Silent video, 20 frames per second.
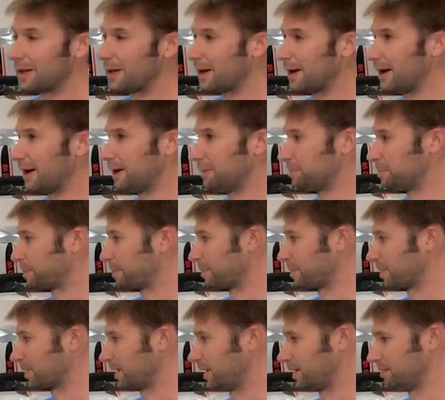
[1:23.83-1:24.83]
Um,
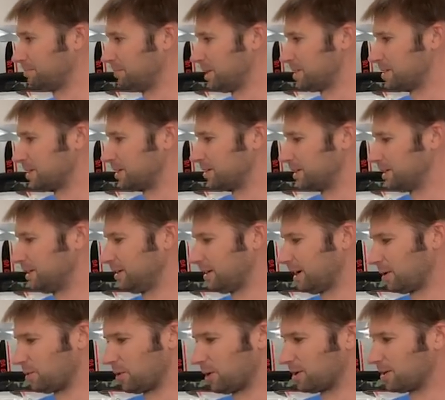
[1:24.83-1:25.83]
and basically
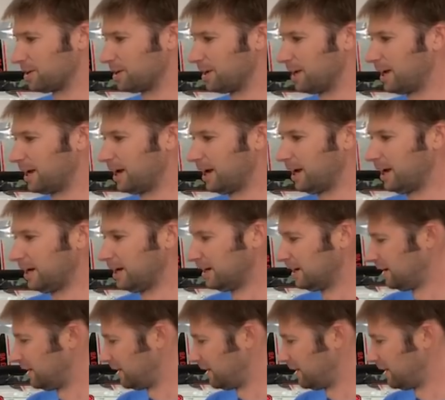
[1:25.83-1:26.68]
I wanted an NA,